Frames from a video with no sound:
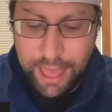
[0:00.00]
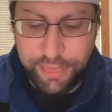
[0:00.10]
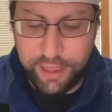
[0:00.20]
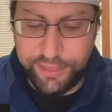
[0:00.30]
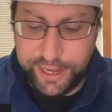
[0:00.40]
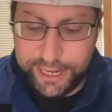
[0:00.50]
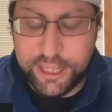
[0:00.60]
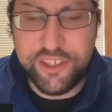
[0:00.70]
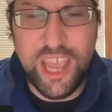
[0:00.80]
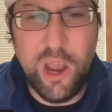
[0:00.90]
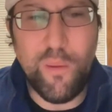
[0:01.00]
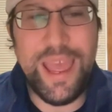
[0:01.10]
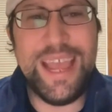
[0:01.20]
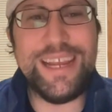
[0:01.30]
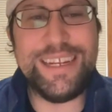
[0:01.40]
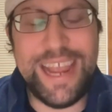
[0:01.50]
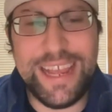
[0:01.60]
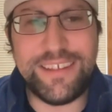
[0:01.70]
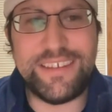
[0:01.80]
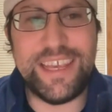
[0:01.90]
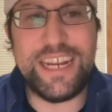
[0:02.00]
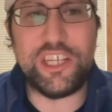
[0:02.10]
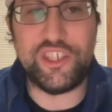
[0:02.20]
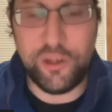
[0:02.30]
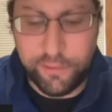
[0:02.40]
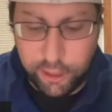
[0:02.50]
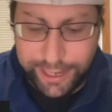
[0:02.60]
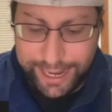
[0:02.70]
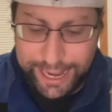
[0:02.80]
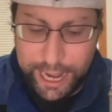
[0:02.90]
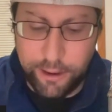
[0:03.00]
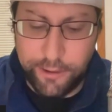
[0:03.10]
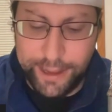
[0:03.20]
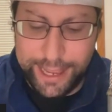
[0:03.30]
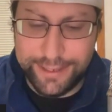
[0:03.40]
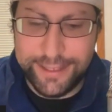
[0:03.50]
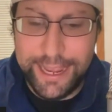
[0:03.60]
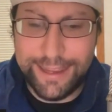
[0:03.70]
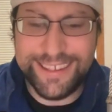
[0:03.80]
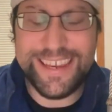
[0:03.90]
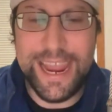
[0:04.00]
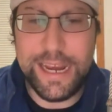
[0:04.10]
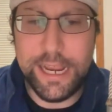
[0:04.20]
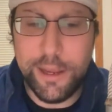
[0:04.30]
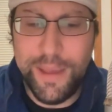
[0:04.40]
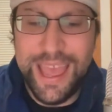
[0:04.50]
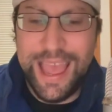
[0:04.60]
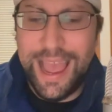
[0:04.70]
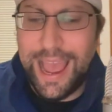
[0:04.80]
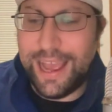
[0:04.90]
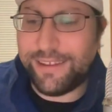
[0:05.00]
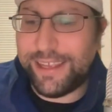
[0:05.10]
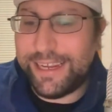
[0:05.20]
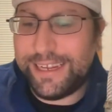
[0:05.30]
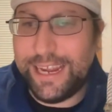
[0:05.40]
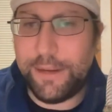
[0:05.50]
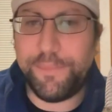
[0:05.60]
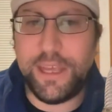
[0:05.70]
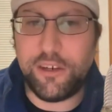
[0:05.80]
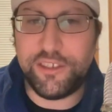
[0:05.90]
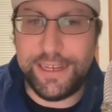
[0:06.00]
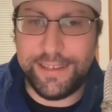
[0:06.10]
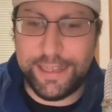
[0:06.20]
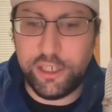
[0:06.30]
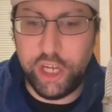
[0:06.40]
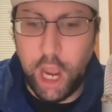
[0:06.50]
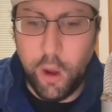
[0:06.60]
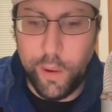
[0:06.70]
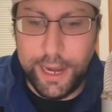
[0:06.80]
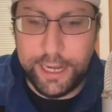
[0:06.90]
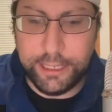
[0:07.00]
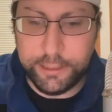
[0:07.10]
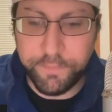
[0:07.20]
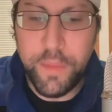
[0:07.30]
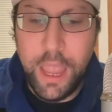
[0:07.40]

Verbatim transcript: The thing is, though, Kansas City is too good at Arrowhead Stadium as they keep their season going.